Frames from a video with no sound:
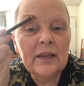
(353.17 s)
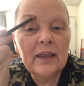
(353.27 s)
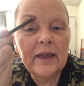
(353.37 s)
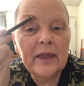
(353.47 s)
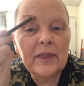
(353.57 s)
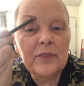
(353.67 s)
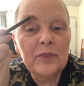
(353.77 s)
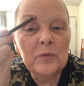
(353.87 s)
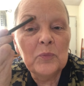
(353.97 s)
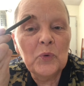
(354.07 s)
like
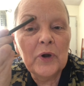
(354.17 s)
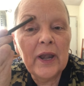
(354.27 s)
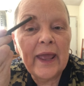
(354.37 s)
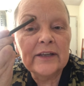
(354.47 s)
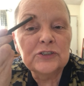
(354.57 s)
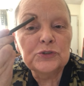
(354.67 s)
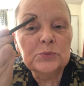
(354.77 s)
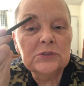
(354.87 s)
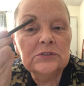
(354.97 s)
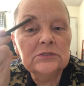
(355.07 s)
the more
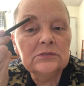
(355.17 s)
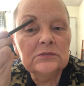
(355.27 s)
natural